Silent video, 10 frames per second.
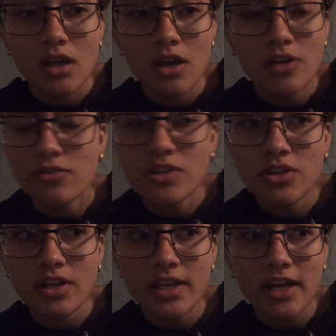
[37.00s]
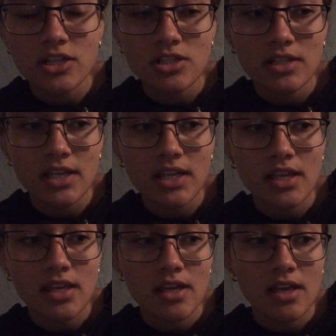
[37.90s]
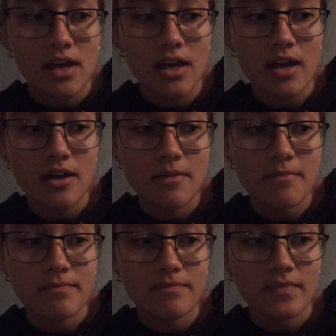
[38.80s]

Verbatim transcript: or 3:30 actually. Um,